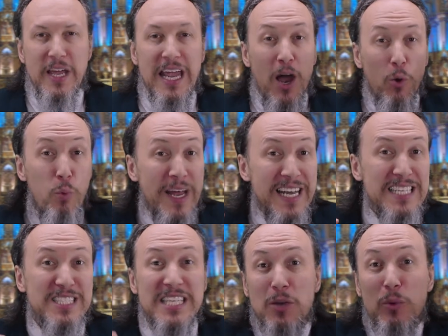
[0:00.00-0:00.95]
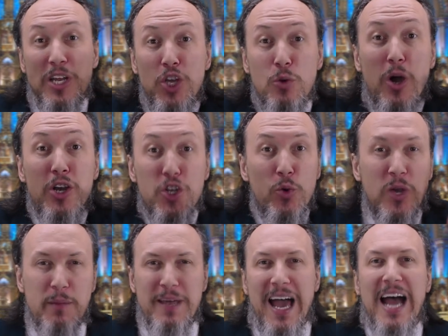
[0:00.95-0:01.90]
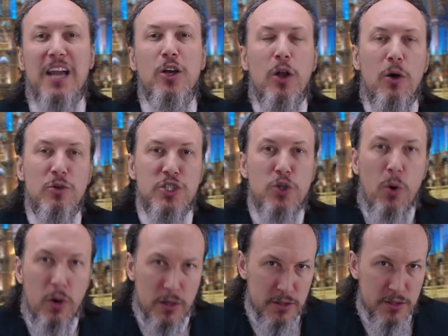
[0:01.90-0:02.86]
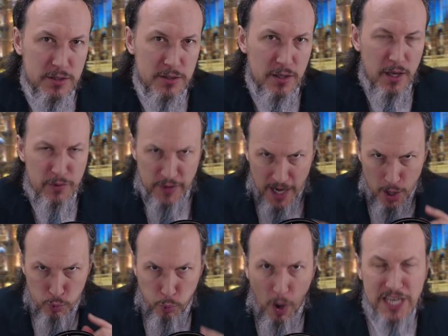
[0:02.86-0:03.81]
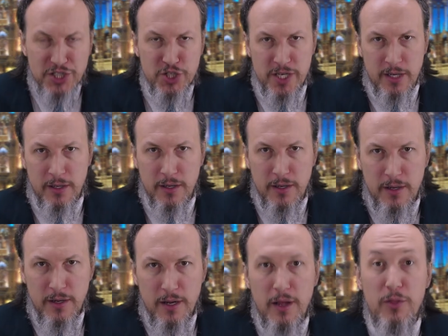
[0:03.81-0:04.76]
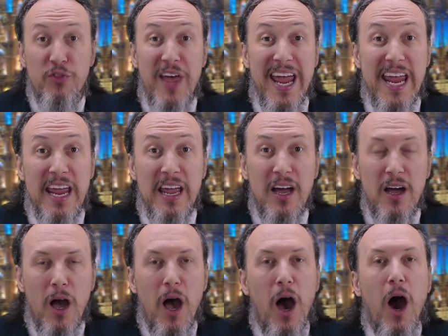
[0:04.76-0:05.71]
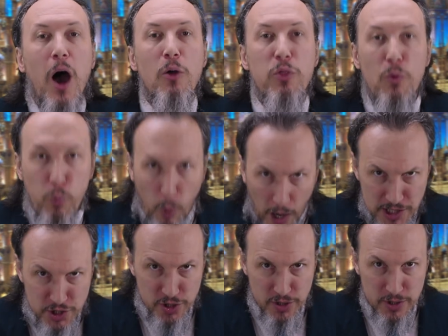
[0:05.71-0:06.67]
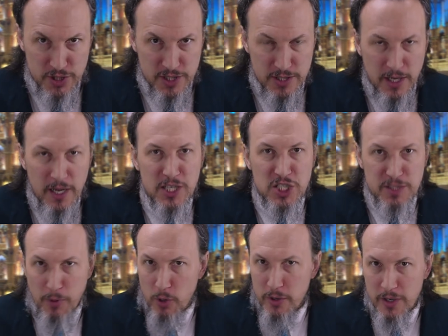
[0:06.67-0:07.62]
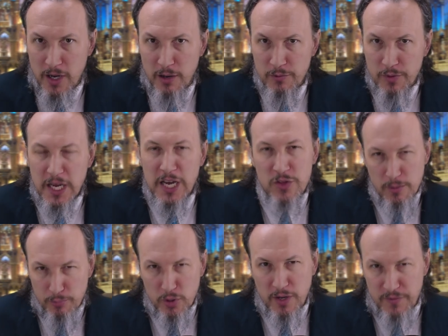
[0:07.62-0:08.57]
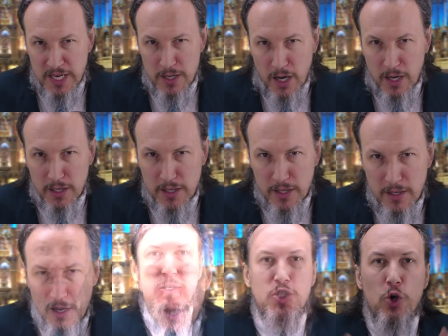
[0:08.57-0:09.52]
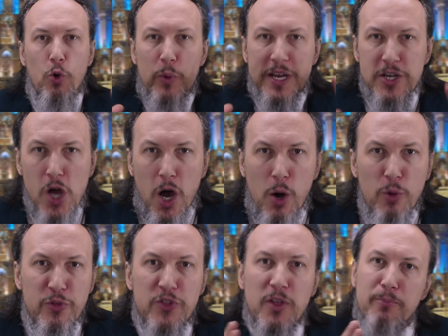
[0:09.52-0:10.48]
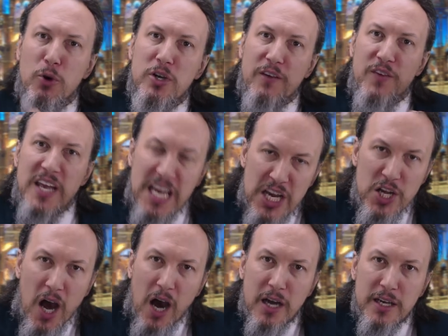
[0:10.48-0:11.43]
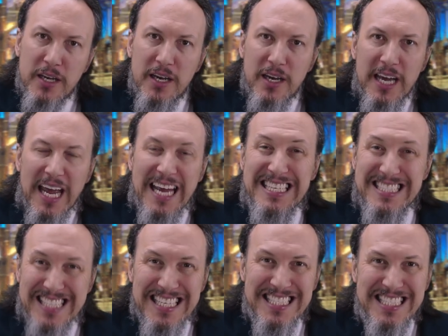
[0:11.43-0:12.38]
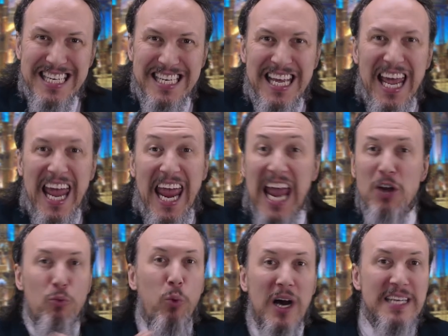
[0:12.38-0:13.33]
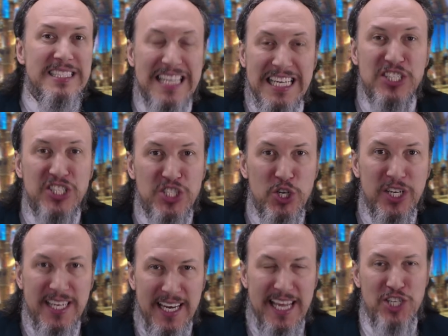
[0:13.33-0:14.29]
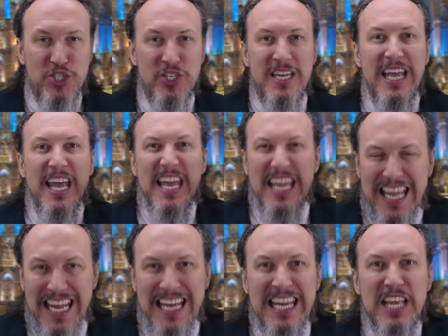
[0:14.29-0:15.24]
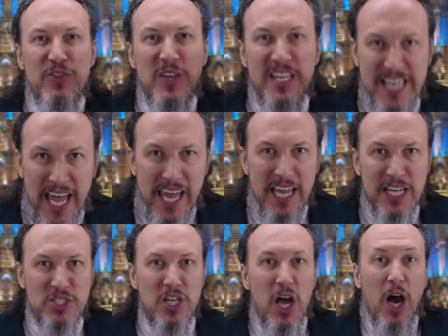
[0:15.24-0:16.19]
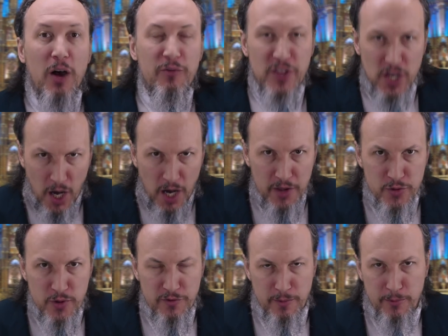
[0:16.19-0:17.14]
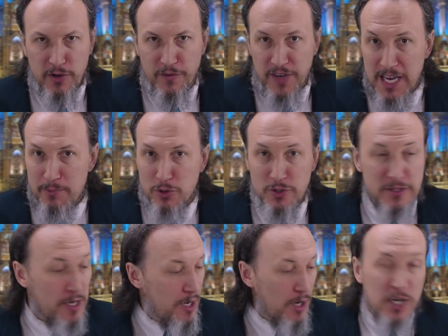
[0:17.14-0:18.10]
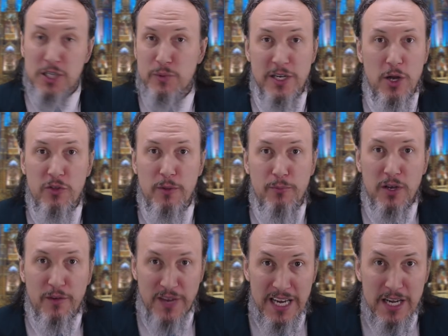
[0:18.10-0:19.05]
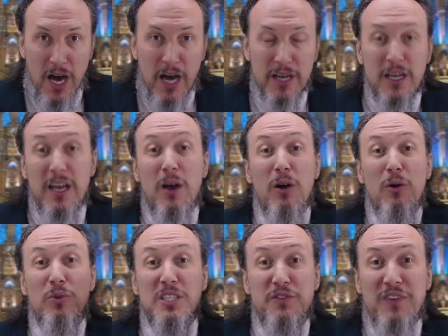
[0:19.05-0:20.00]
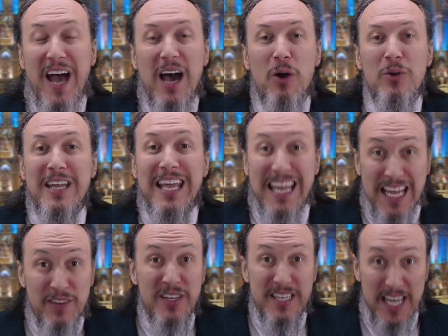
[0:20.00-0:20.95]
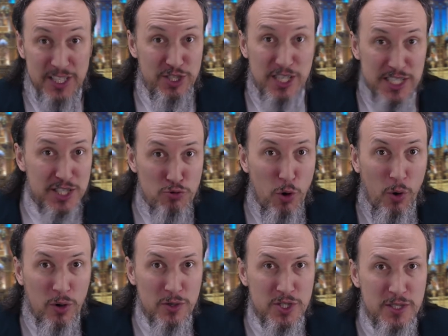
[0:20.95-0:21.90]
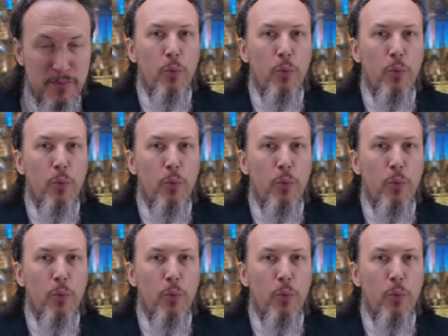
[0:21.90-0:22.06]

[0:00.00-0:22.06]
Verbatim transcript: They are witnessing what you are doing behind closed doors. They are watching. They are the watchers spoken of in the book of Enoch. So we know that the book of Enoch existed and was in circulation in the days of the author of the book of Hebrews, because we know the book of Enoch was found in the Dead Sea Scrolls.